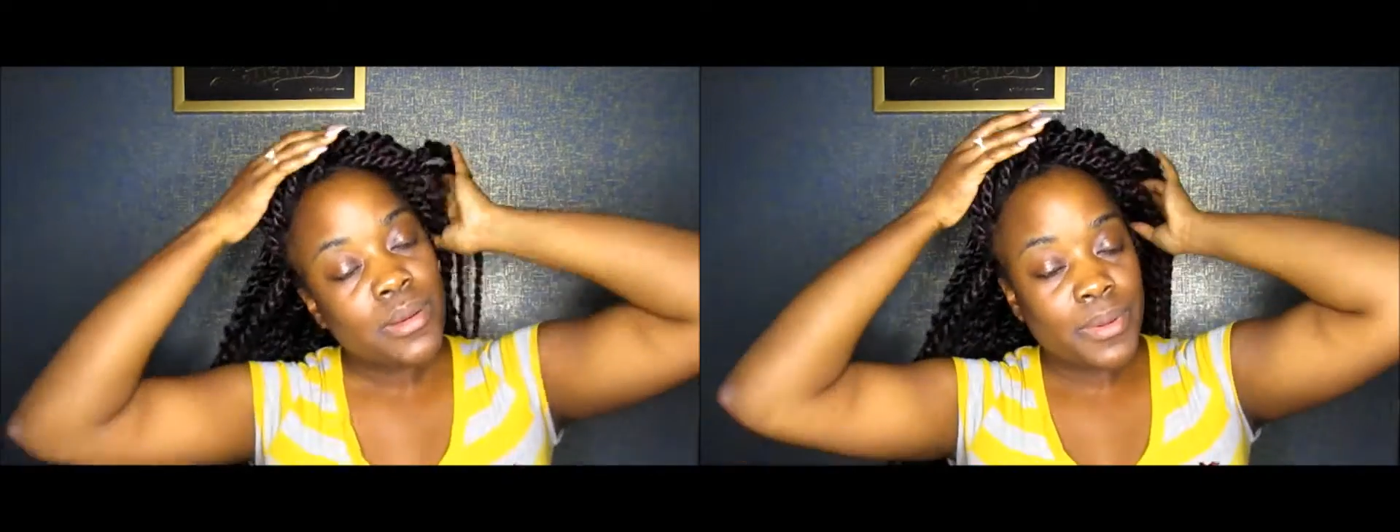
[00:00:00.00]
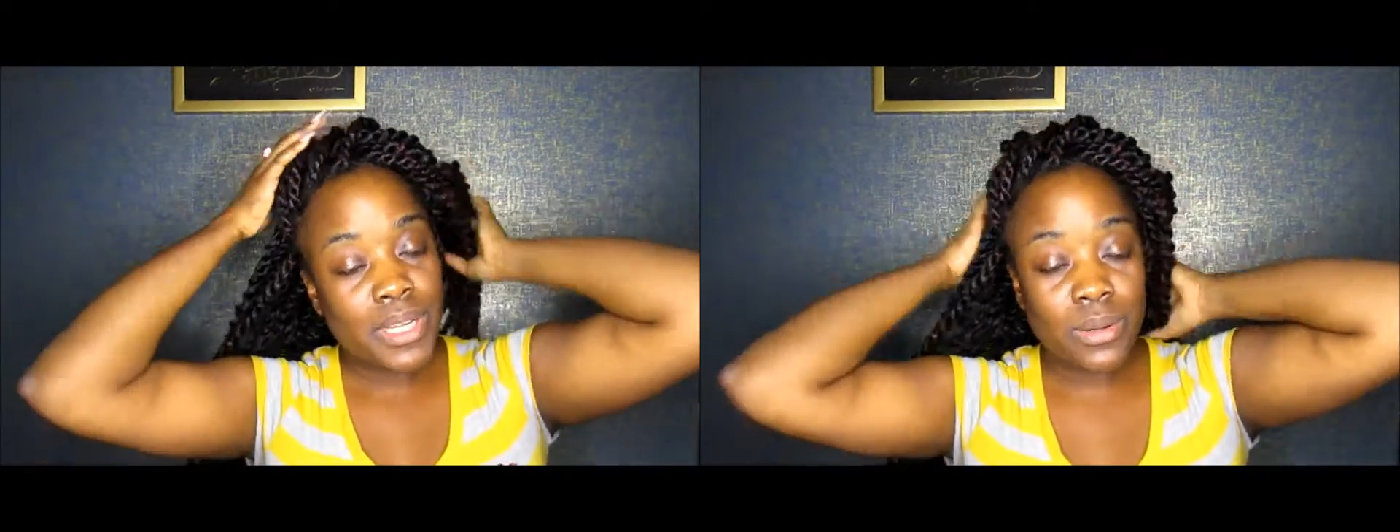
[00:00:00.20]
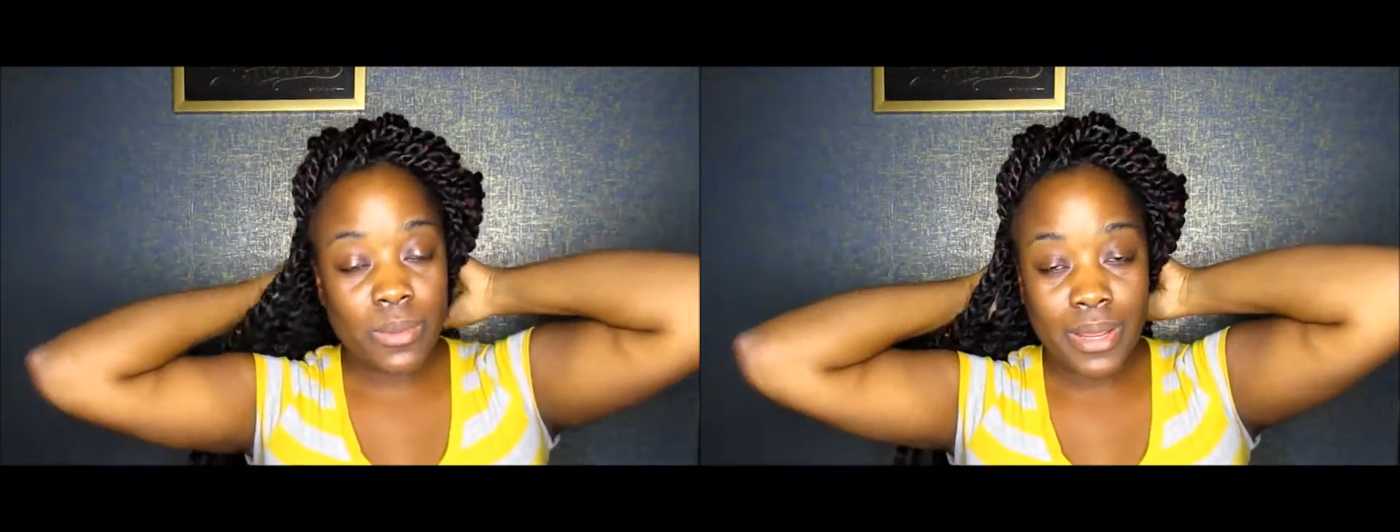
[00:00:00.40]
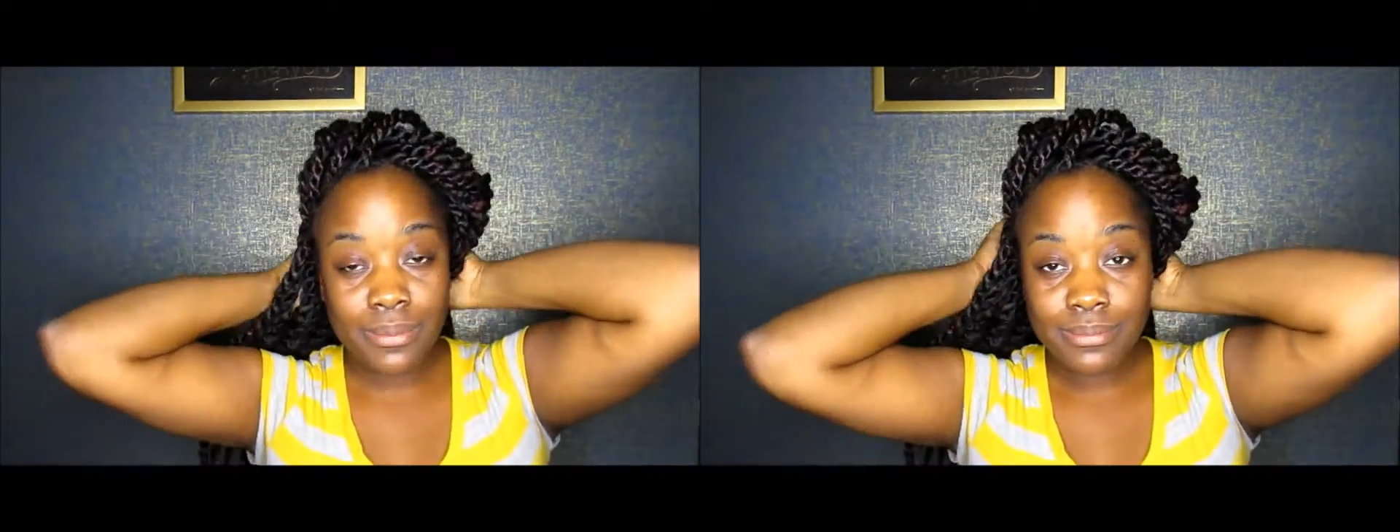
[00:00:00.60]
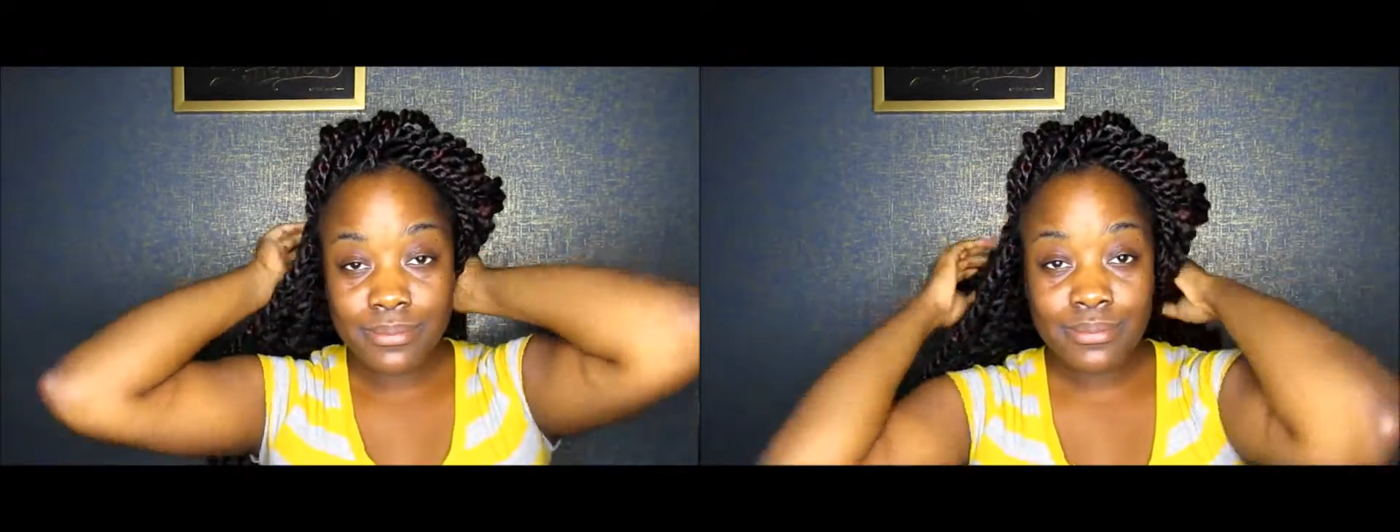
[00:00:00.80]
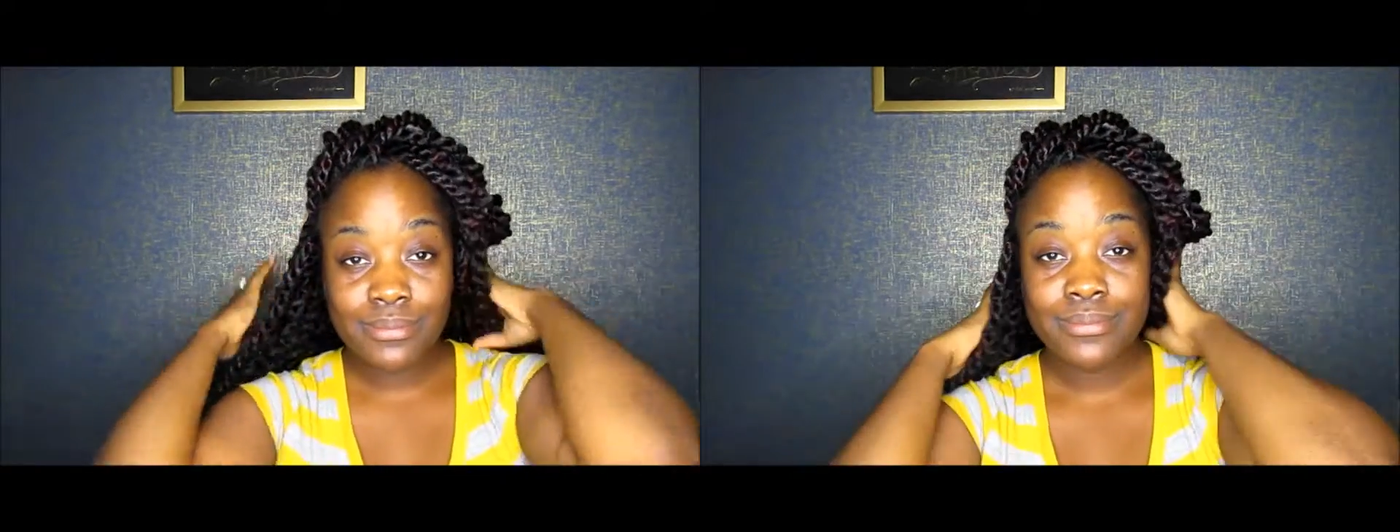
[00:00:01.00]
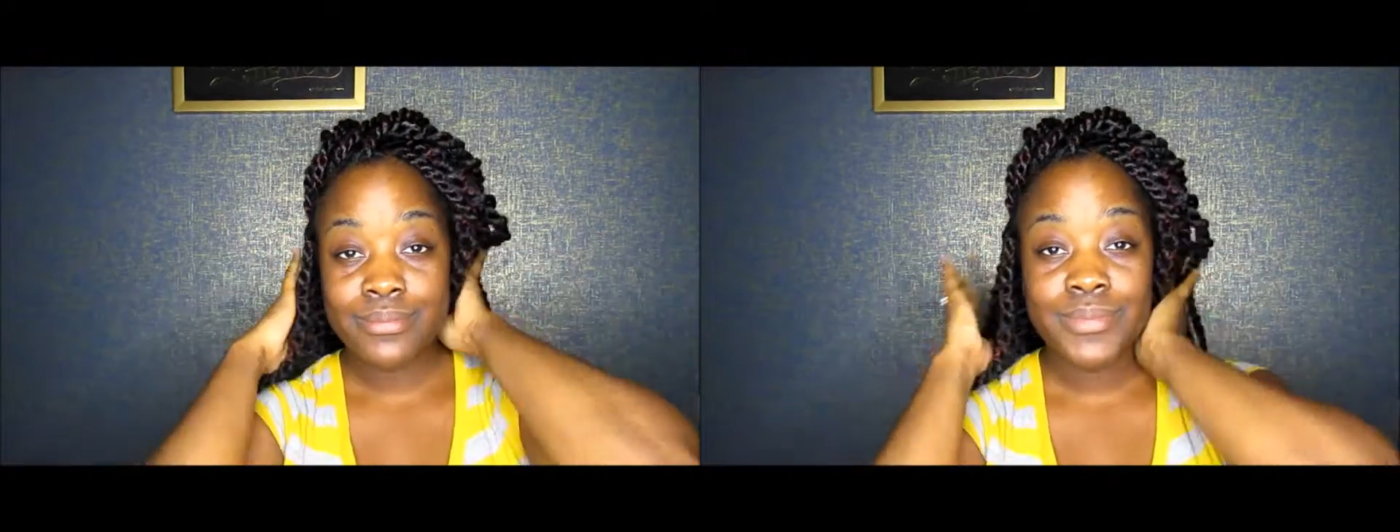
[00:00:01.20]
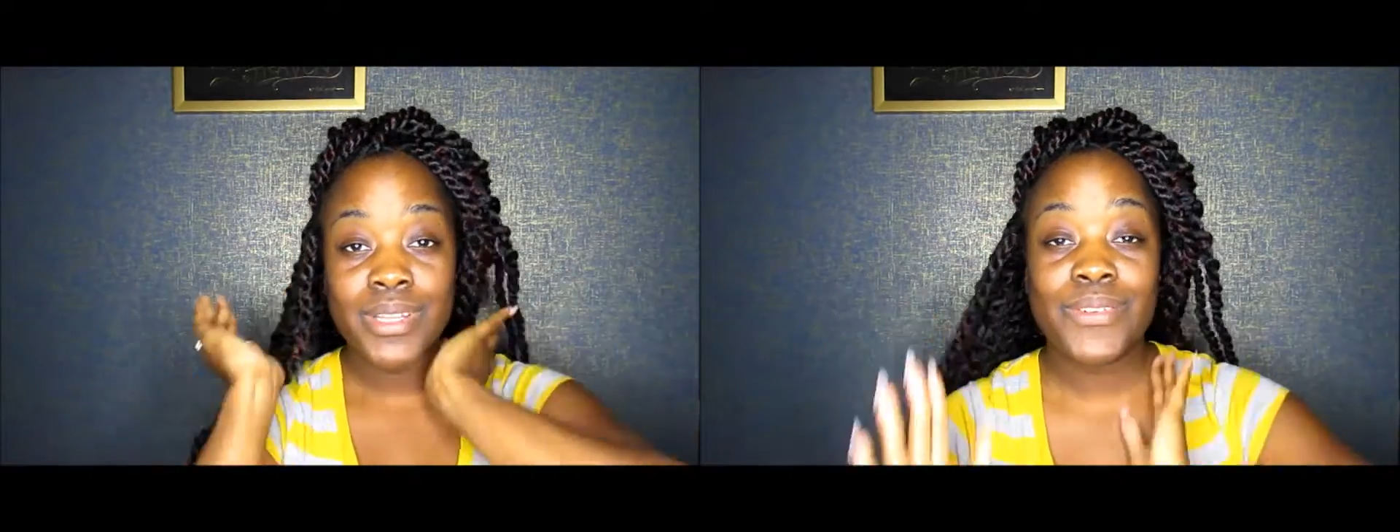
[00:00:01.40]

But anyway, if